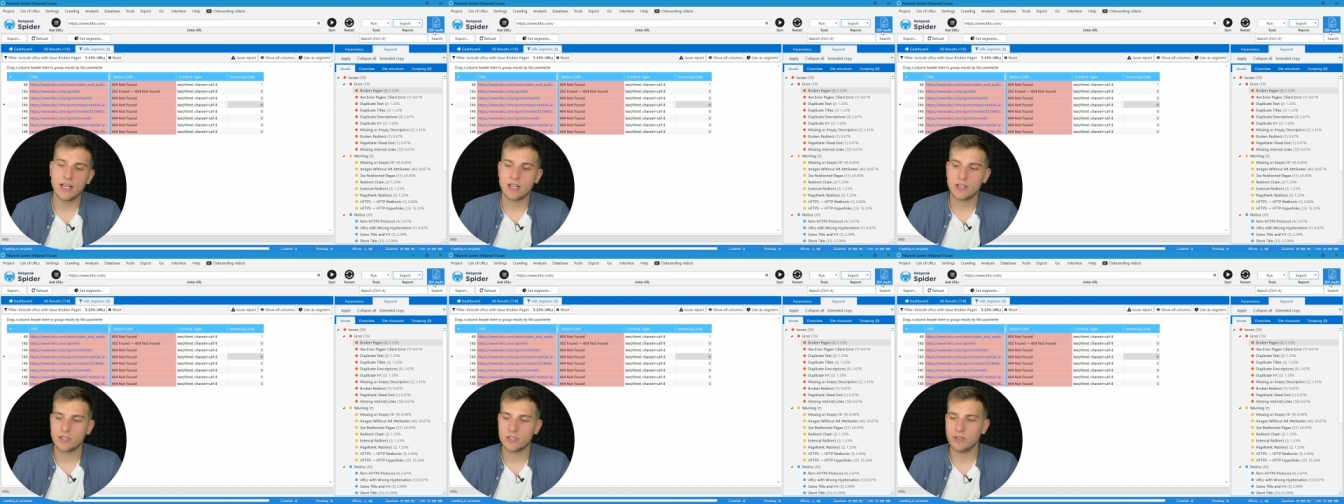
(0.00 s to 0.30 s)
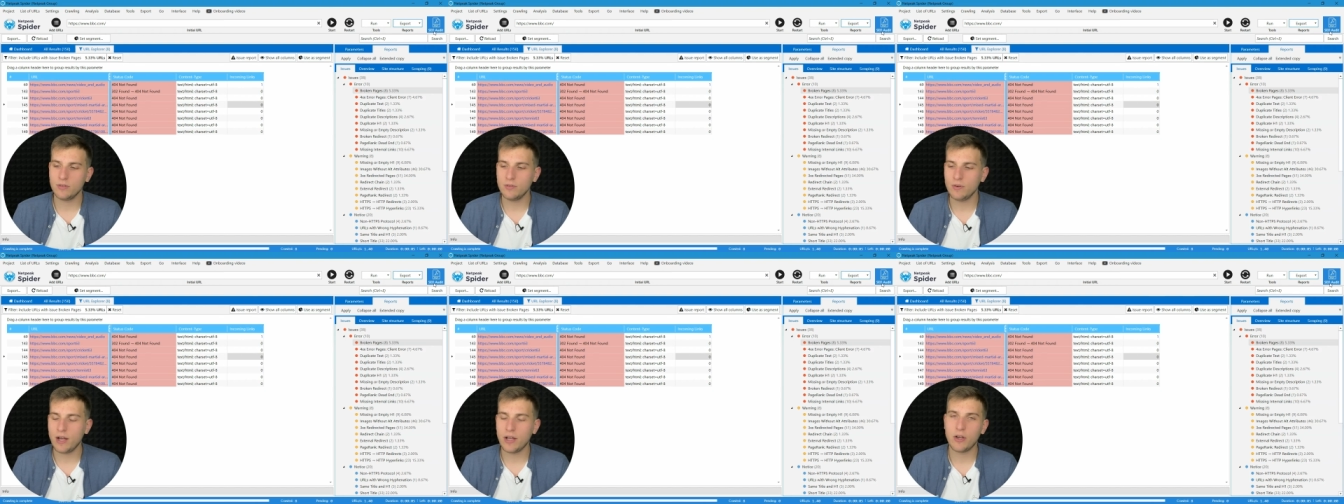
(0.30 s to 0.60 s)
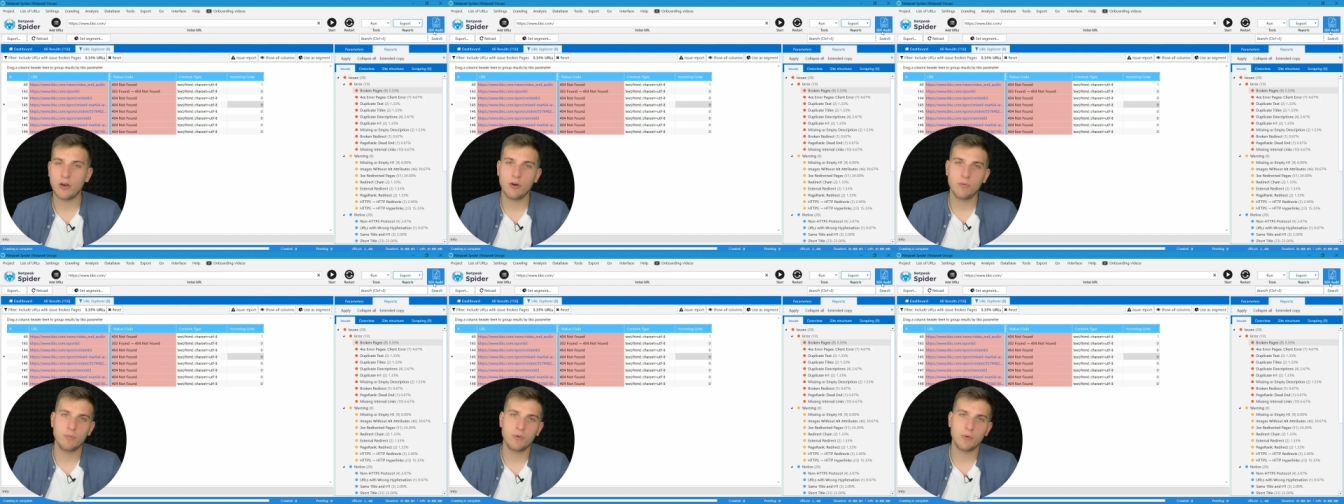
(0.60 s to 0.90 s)
So I
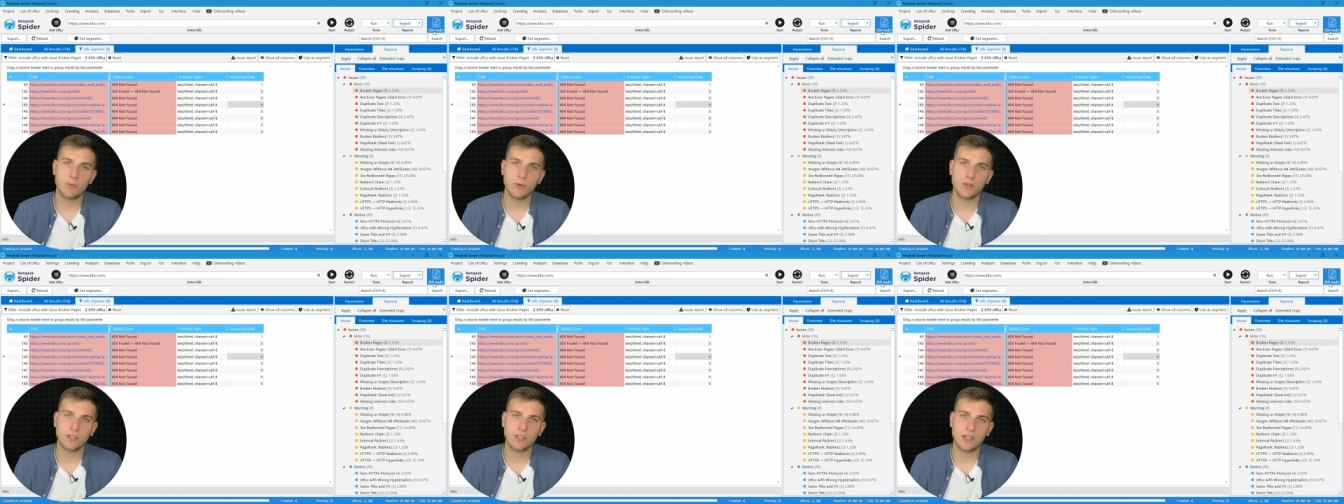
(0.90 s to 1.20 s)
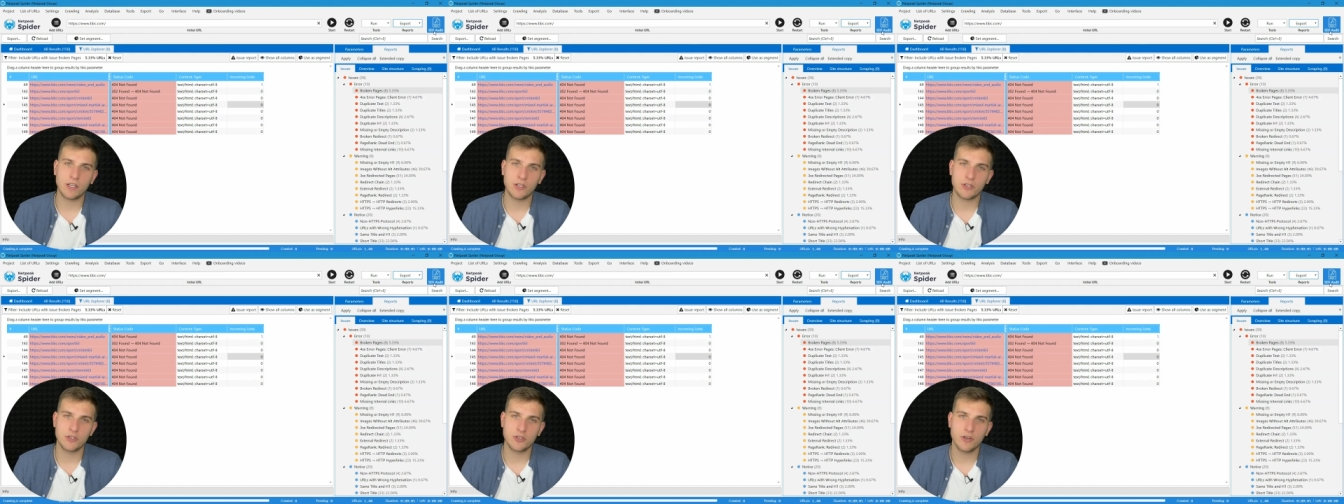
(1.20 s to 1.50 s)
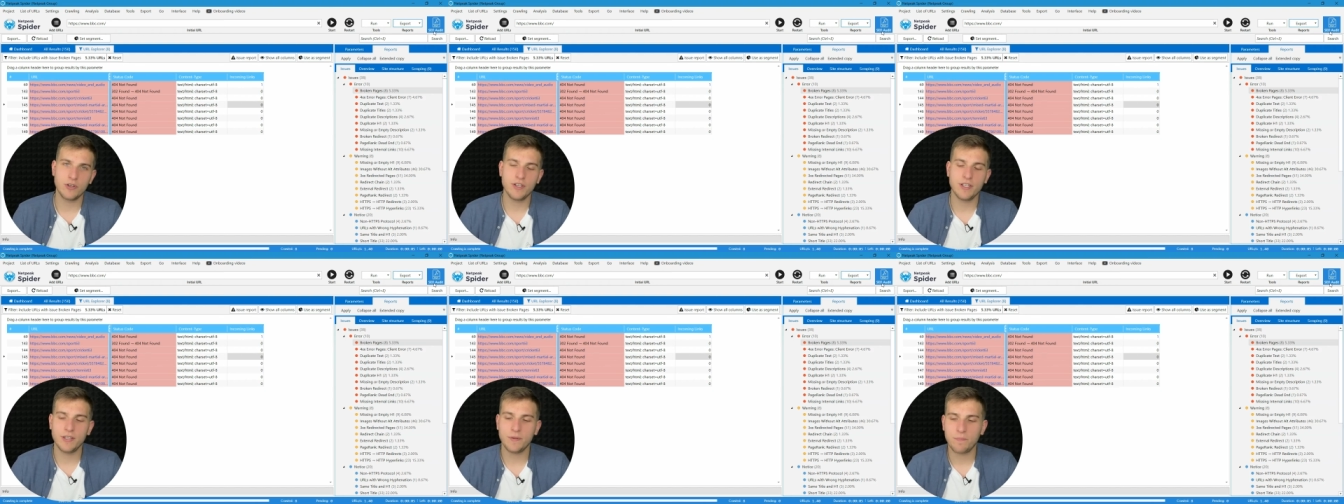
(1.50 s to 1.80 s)
hope you will
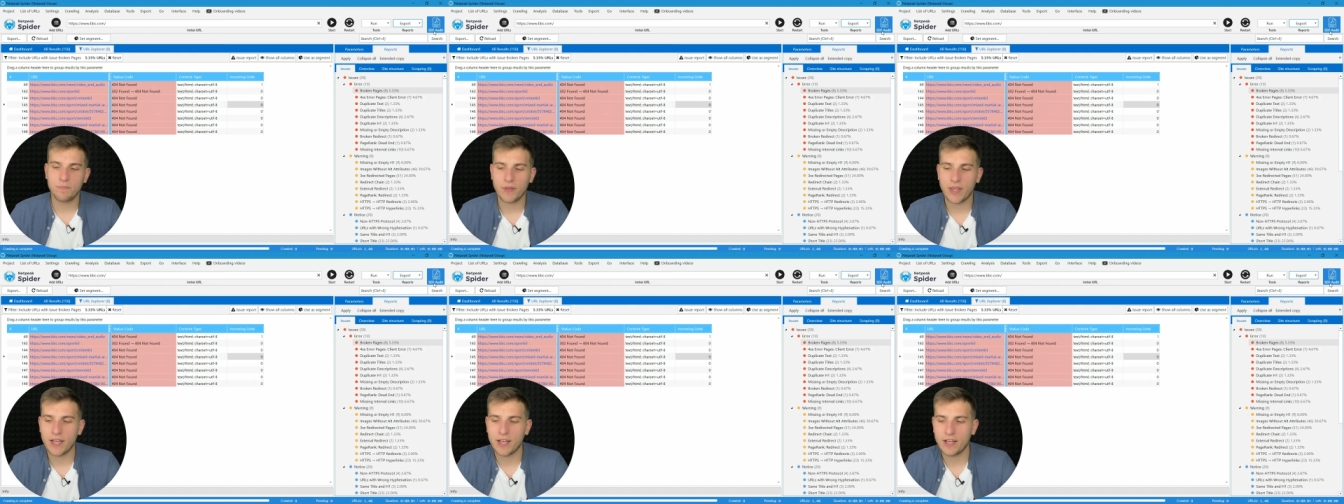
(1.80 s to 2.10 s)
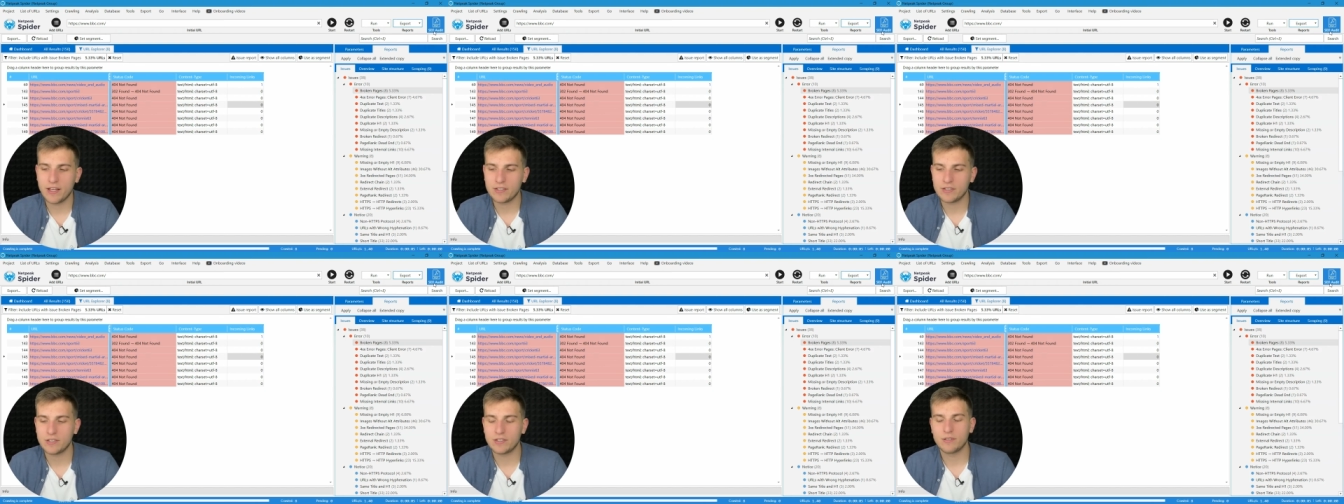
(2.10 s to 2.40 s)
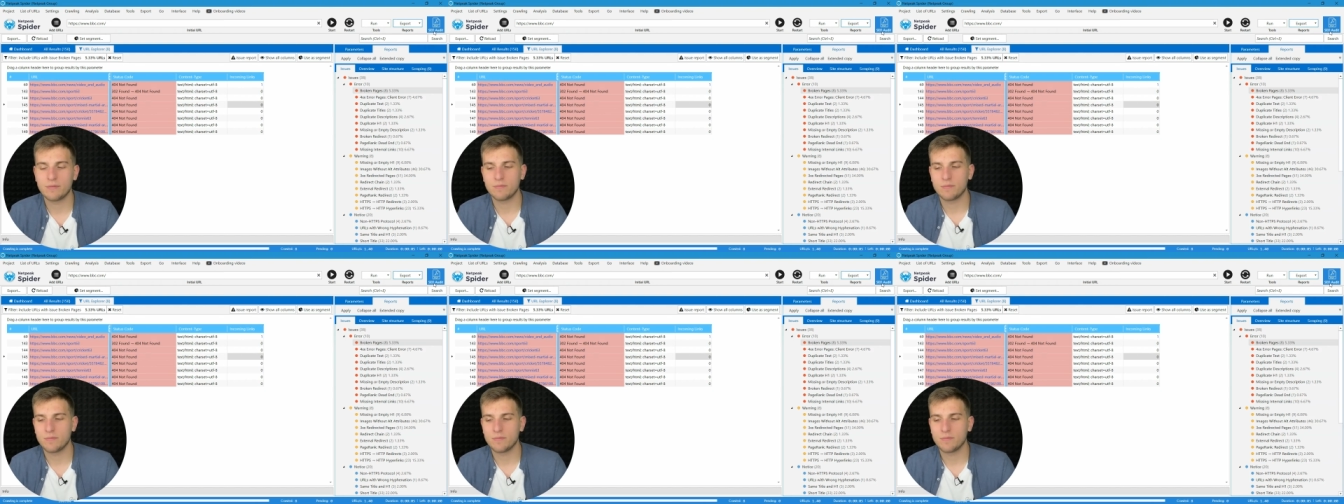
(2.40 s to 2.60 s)
enjoy it and